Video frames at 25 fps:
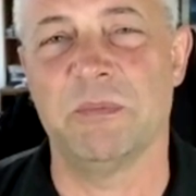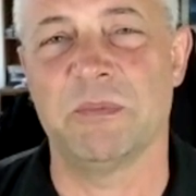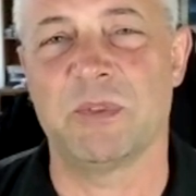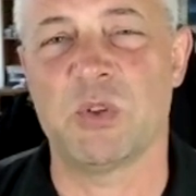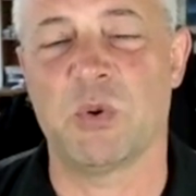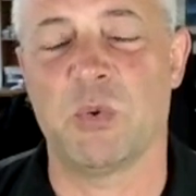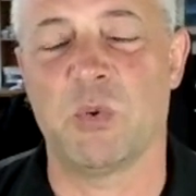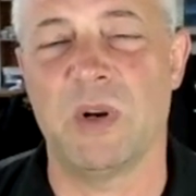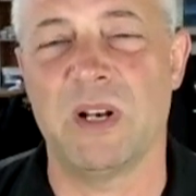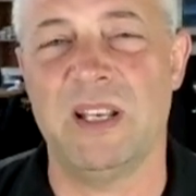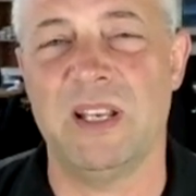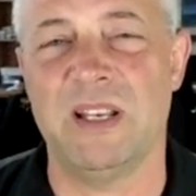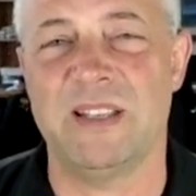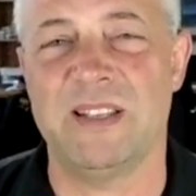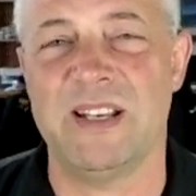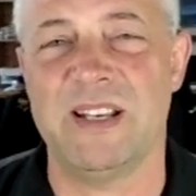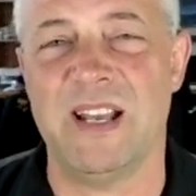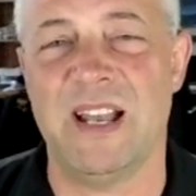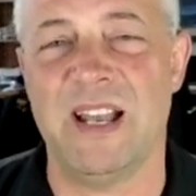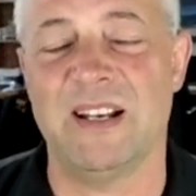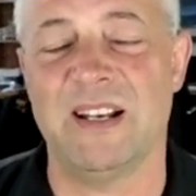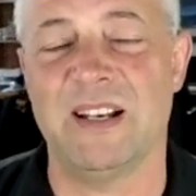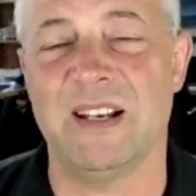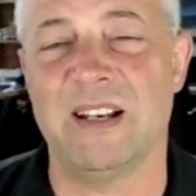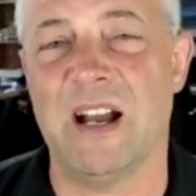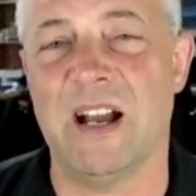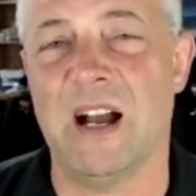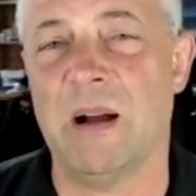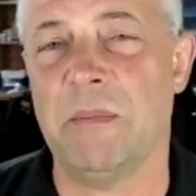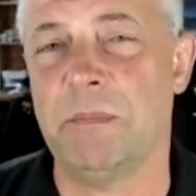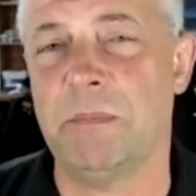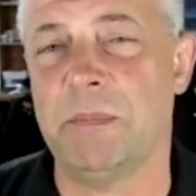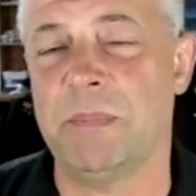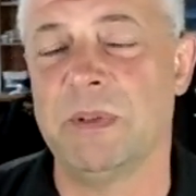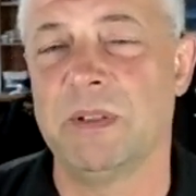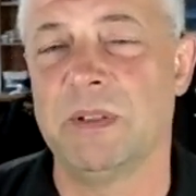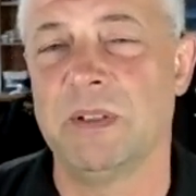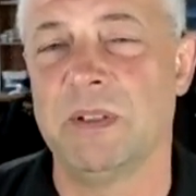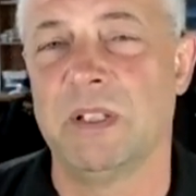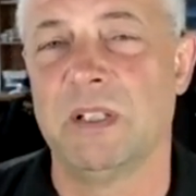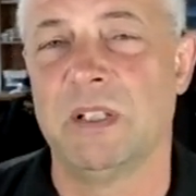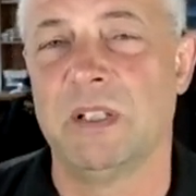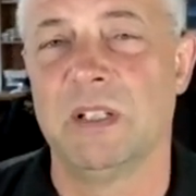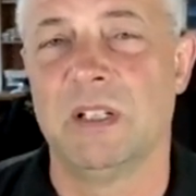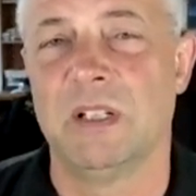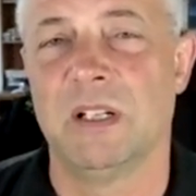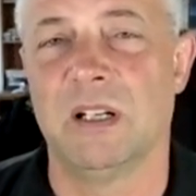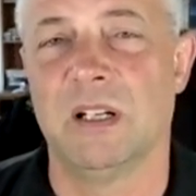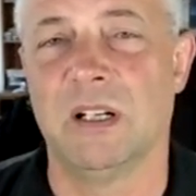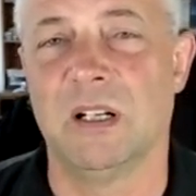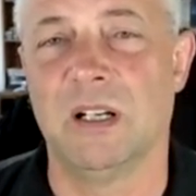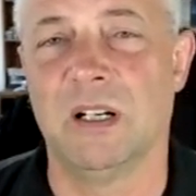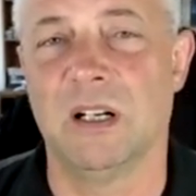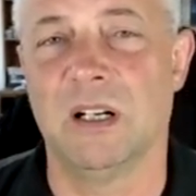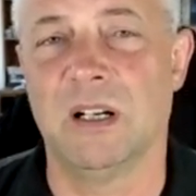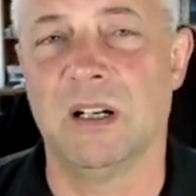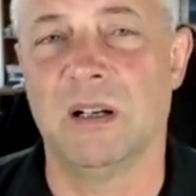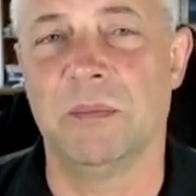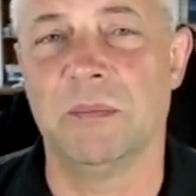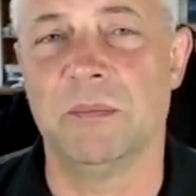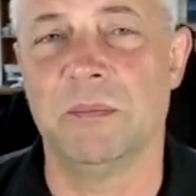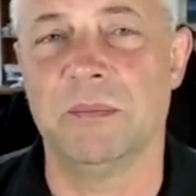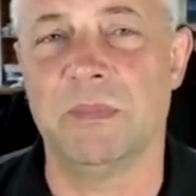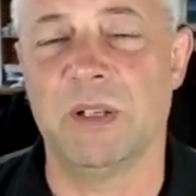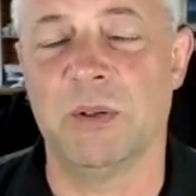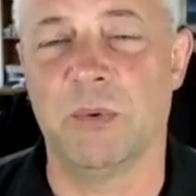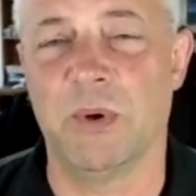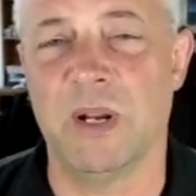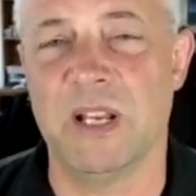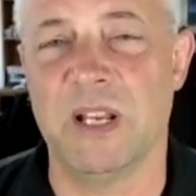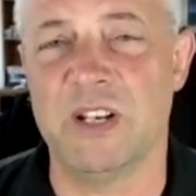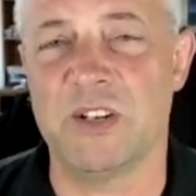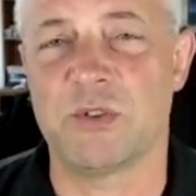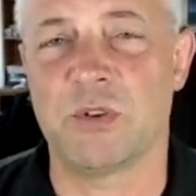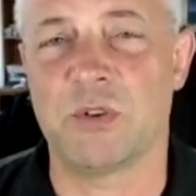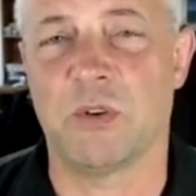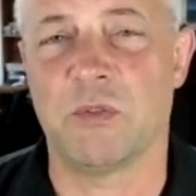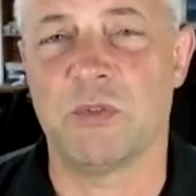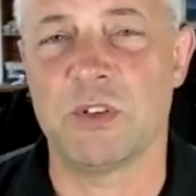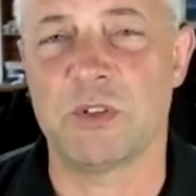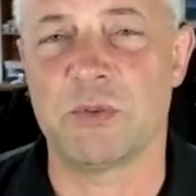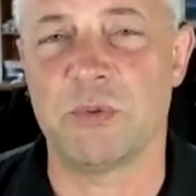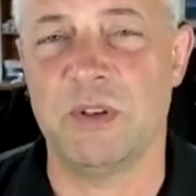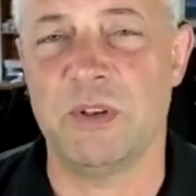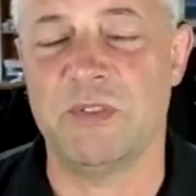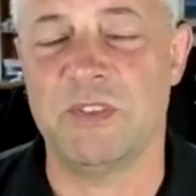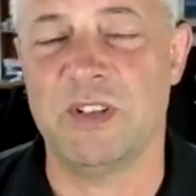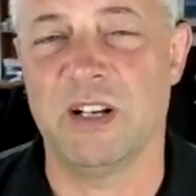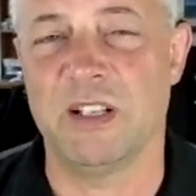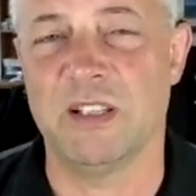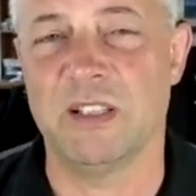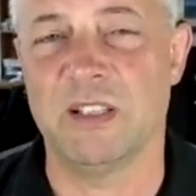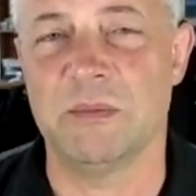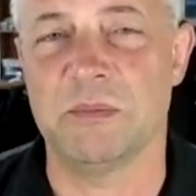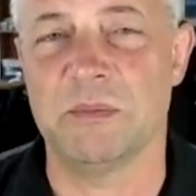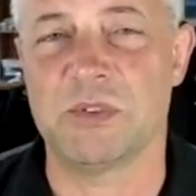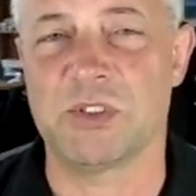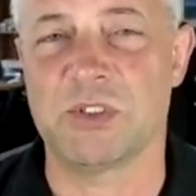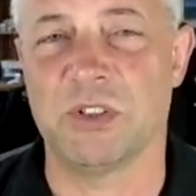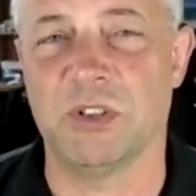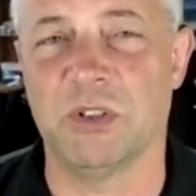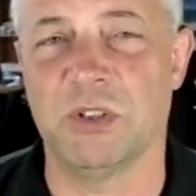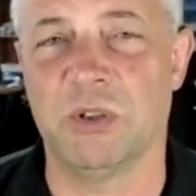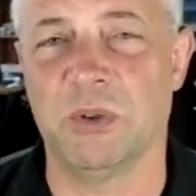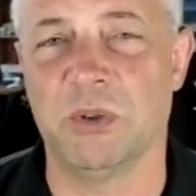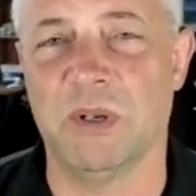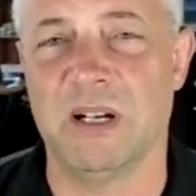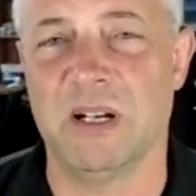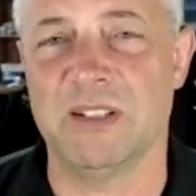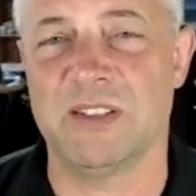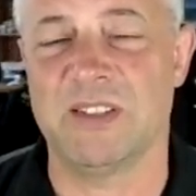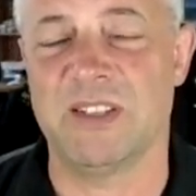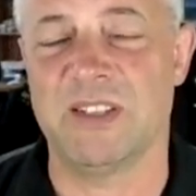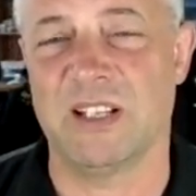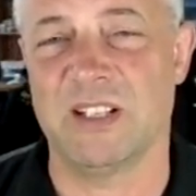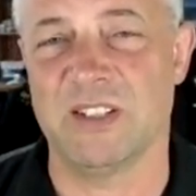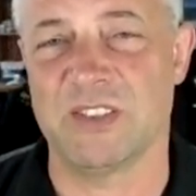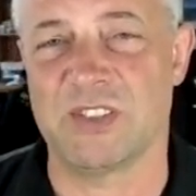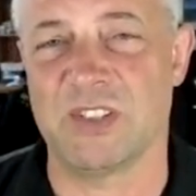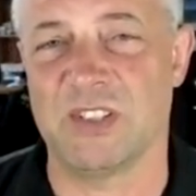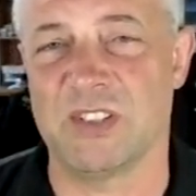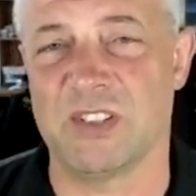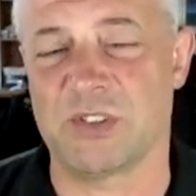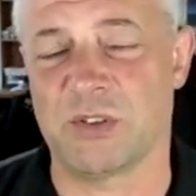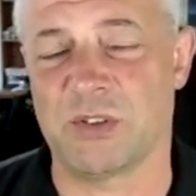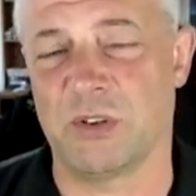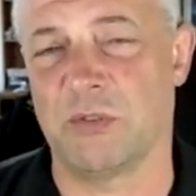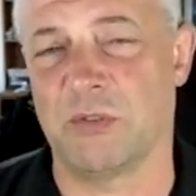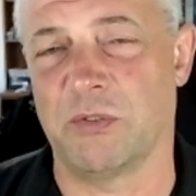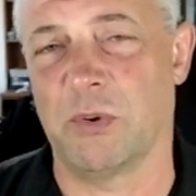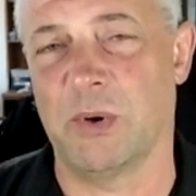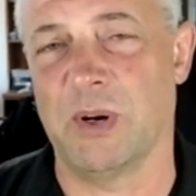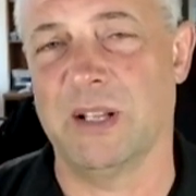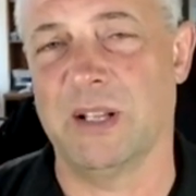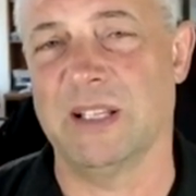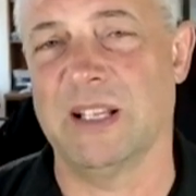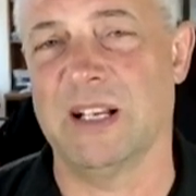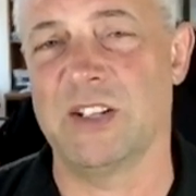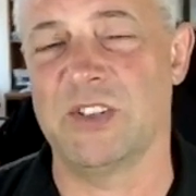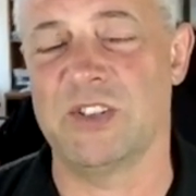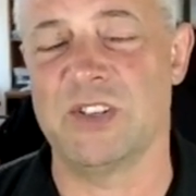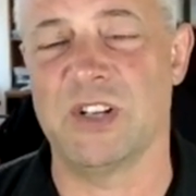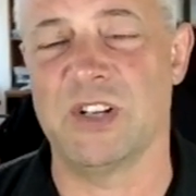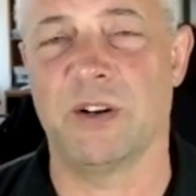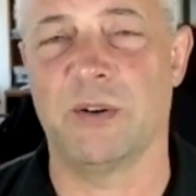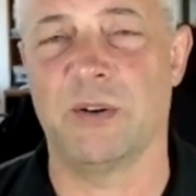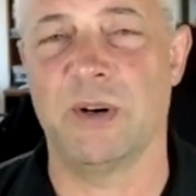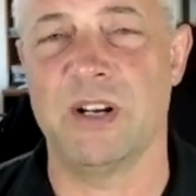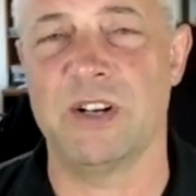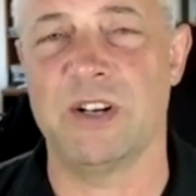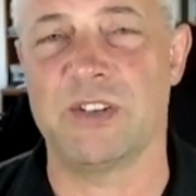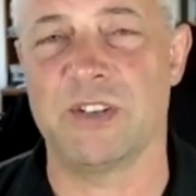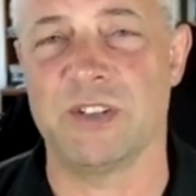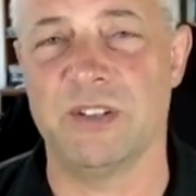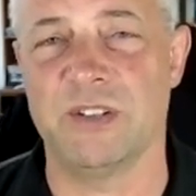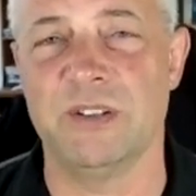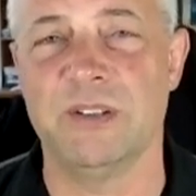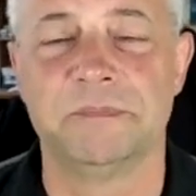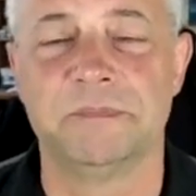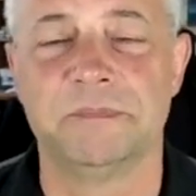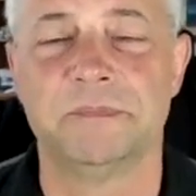2010 and up. In Range Rovers, we've done them. So I think it's sort of around that generation.